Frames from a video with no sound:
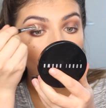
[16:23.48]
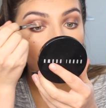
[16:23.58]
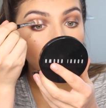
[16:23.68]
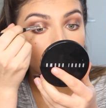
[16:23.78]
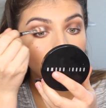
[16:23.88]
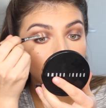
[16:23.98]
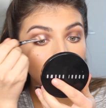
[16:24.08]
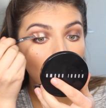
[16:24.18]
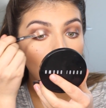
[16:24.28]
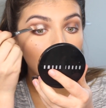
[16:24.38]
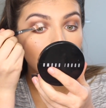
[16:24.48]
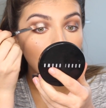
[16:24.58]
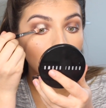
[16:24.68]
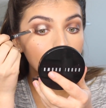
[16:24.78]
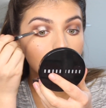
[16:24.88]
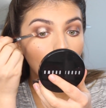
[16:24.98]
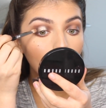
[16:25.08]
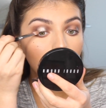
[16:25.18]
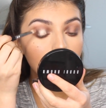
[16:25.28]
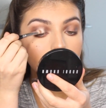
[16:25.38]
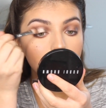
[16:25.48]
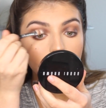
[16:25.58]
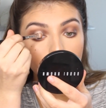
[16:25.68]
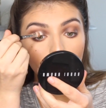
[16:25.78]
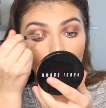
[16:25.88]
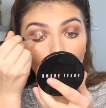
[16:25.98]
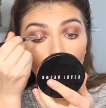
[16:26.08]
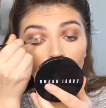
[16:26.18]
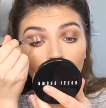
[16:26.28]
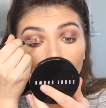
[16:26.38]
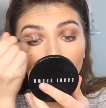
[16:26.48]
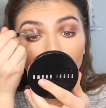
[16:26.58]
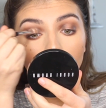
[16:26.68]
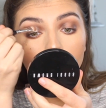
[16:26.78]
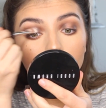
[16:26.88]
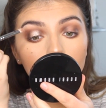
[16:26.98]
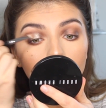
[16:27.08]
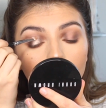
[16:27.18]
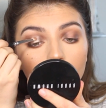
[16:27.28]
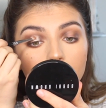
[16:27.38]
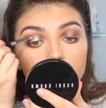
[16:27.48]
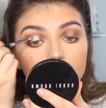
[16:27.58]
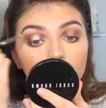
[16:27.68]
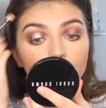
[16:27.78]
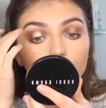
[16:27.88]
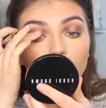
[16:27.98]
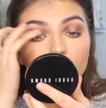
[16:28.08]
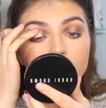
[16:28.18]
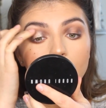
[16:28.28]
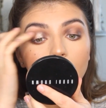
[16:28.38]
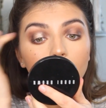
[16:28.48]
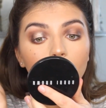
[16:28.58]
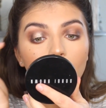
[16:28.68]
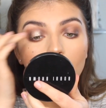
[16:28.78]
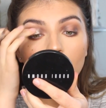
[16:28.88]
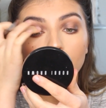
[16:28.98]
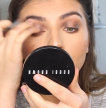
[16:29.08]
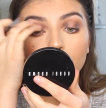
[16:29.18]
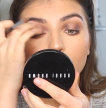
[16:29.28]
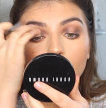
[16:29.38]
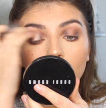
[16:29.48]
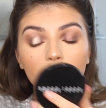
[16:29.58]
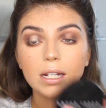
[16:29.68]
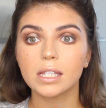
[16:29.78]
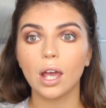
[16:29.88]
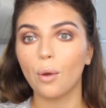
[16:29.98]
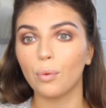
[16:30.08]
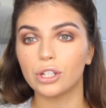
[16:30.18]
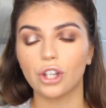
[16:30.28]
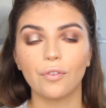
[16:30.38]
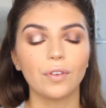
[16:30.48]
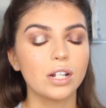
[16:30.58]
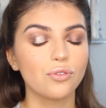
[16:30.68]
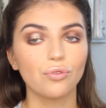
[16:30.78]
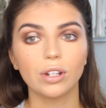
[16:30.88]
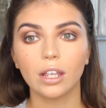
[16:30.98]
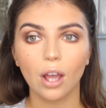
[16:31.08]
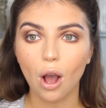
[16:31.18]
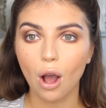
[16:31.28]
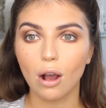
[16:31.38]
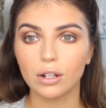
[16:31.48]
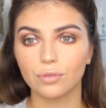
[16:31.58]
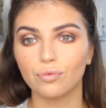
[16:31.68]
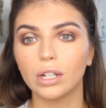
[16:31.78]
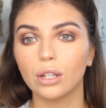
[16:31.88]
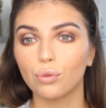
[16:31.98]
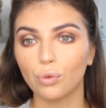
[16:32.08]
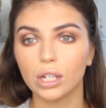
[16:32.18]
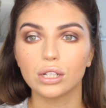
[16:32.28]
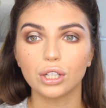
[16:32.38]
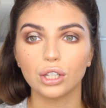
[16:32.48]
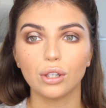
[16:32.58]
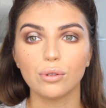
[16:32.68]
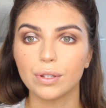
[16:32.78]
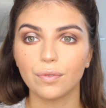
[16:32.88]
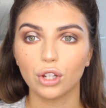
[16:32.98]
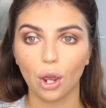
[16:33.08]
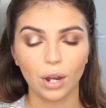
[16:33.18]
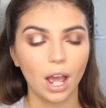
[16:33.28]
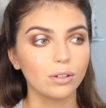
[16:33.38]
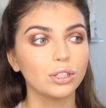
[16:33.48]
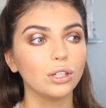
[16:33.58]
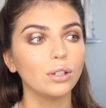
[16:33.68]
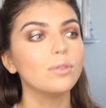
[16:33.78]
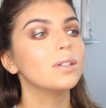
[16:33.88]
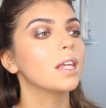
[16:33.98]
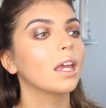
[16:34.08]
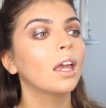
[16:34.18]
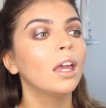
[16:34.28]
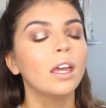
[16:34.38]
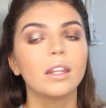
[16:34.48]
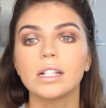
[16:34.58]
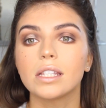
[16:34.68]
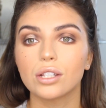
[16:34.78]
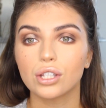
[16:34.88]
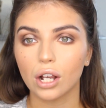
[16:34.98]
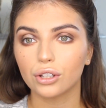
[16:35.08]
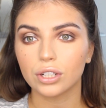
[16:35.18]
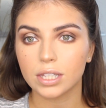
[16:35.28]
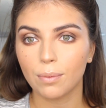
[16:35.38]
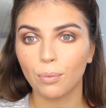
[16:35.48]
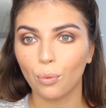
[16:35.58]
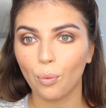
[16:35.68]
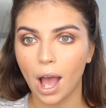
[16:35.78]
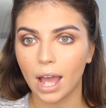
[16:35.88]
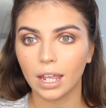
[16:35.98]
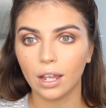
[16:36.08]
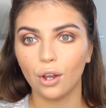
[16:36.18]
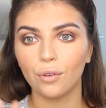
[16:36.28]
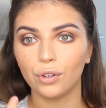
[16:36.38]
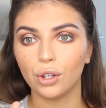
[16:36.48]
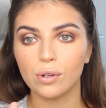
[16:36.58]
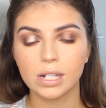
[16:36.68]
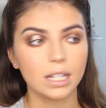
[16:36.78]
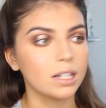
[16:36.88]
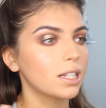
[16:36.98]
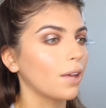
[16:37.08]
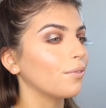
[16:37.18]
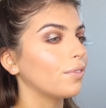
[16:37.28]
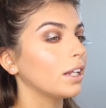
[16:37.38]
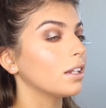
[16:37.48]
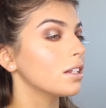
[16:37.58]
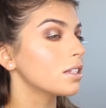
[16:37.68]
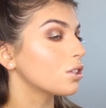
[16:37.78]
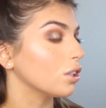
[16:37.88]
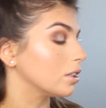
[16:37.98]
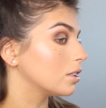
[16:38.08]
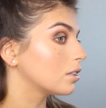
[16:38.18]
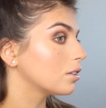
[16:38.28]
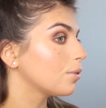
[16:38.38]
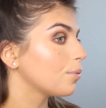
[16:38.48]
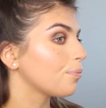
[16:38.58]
And it's so easy to do. Like, instead of using glitter, which I think is really hard and really annoying to use if you don't know how to use it, this is such a simple way of using something that's just,